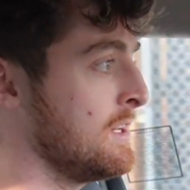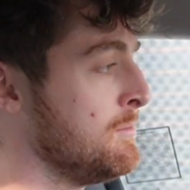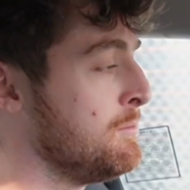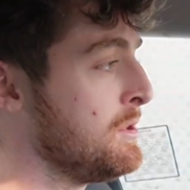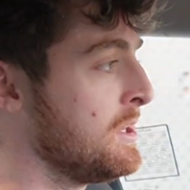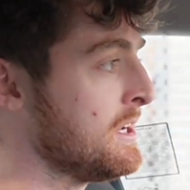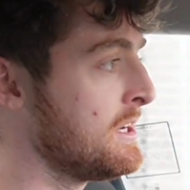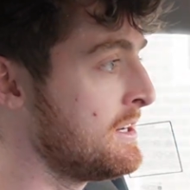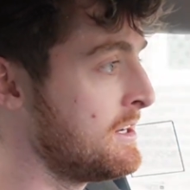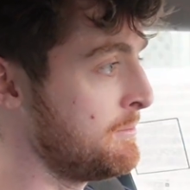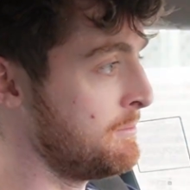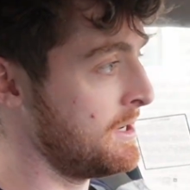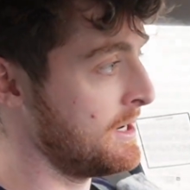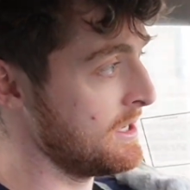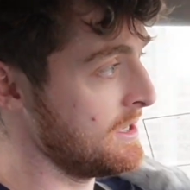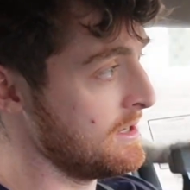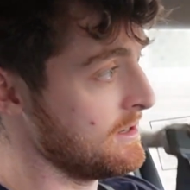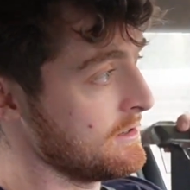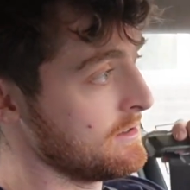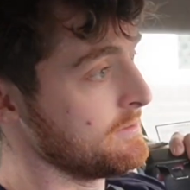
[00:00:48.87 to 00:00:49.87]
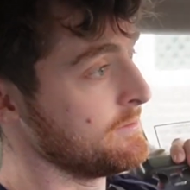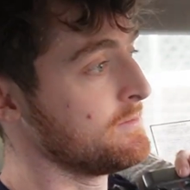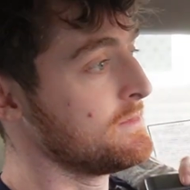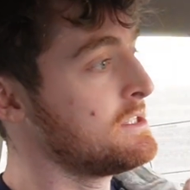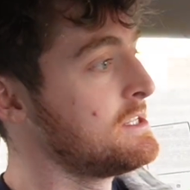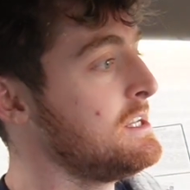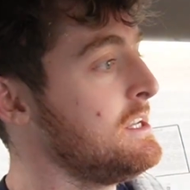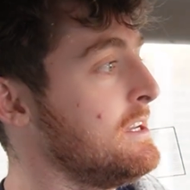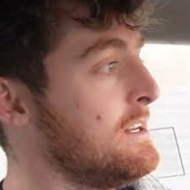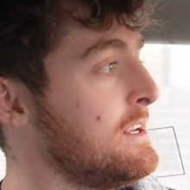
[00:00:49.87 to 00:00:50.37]
playing it by ear,
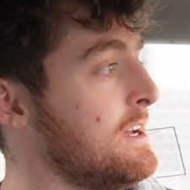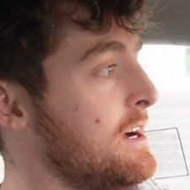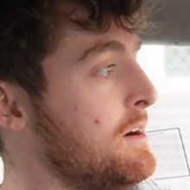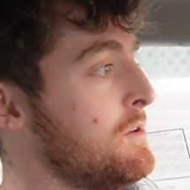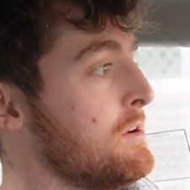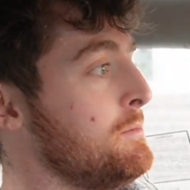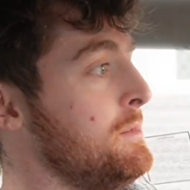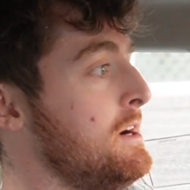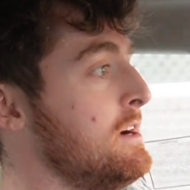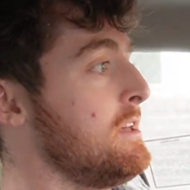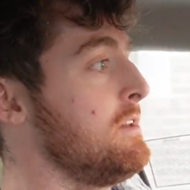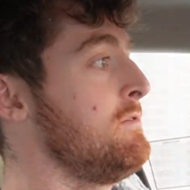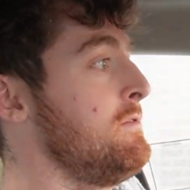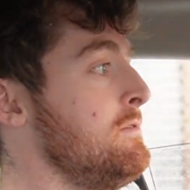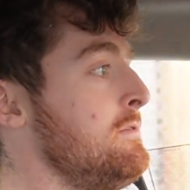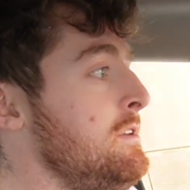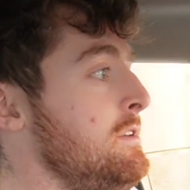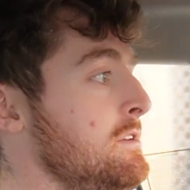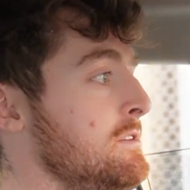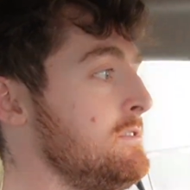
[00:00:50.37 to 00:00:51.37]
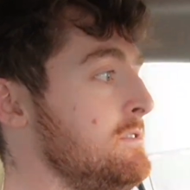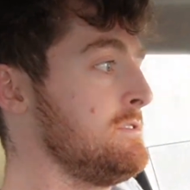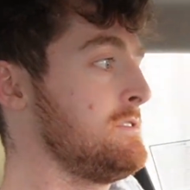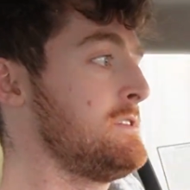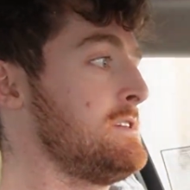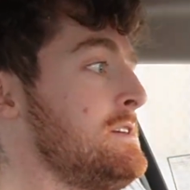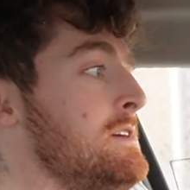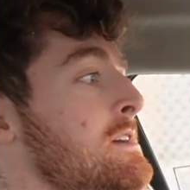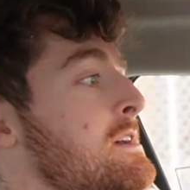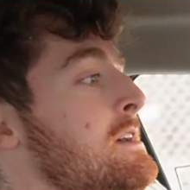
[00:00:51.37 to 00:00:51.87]
seeing how our body feels,
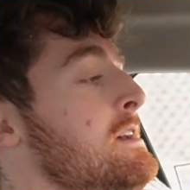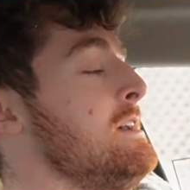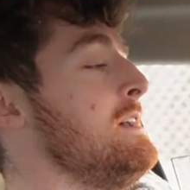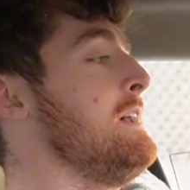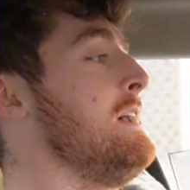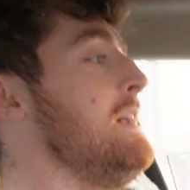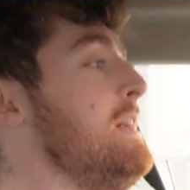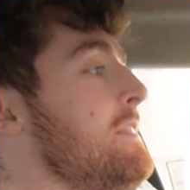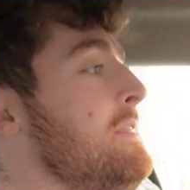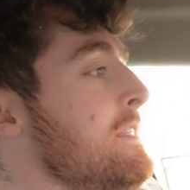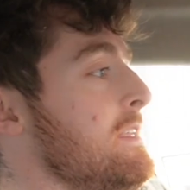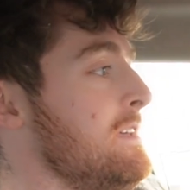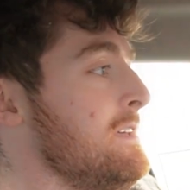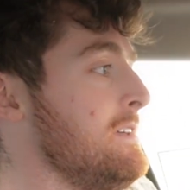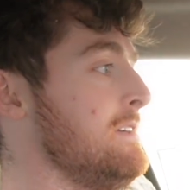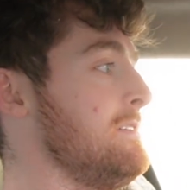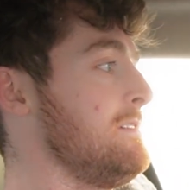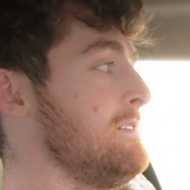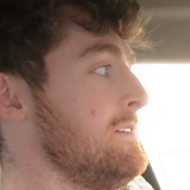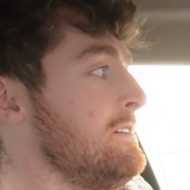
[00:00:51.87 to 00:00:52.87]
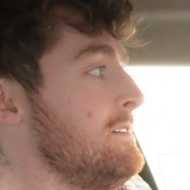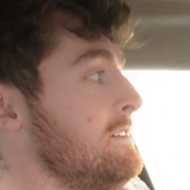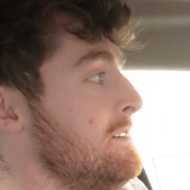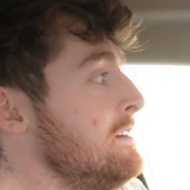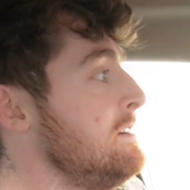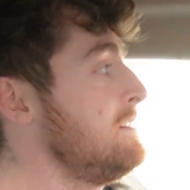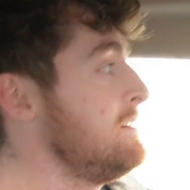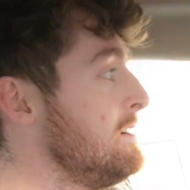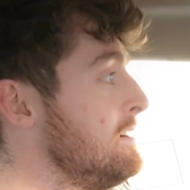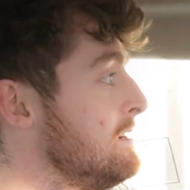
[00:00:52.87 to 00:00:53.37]
and then
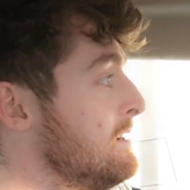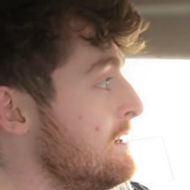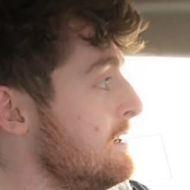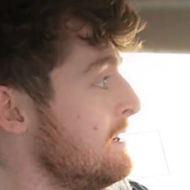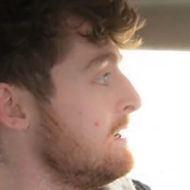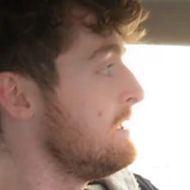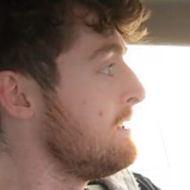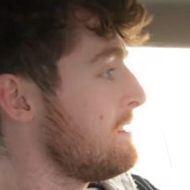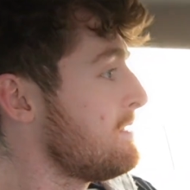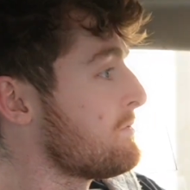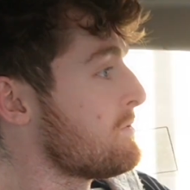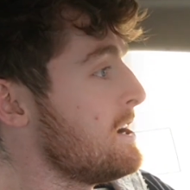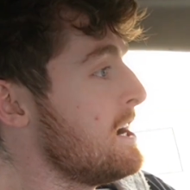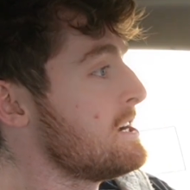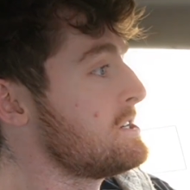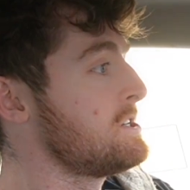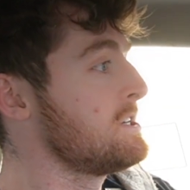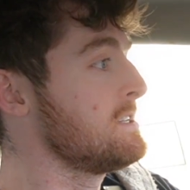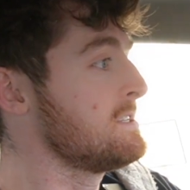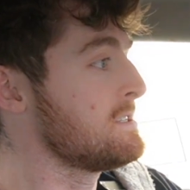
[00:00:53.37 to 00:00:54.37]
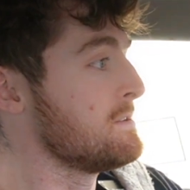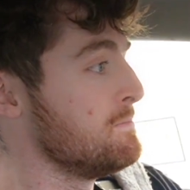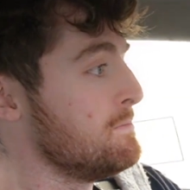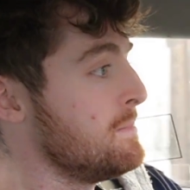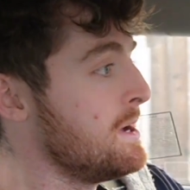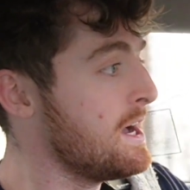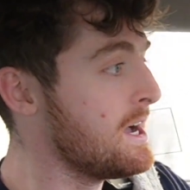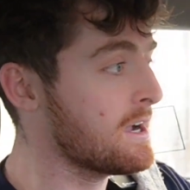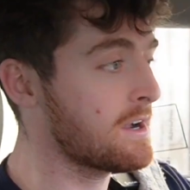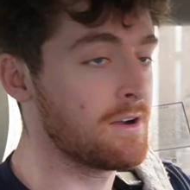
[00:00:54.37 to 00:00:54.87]
thrashing some
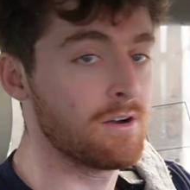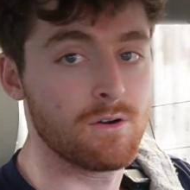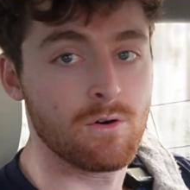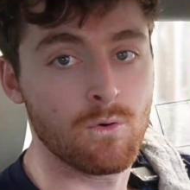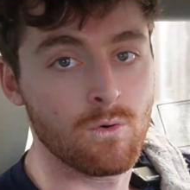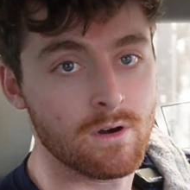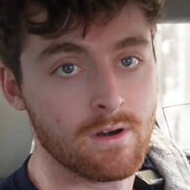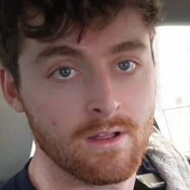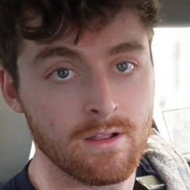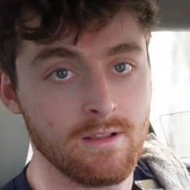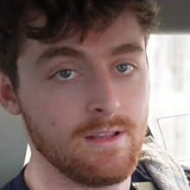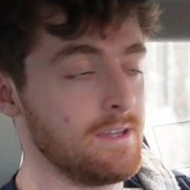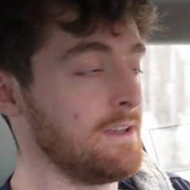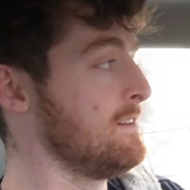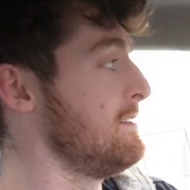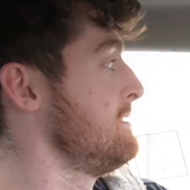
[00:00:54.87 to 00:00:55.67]
back accordingly,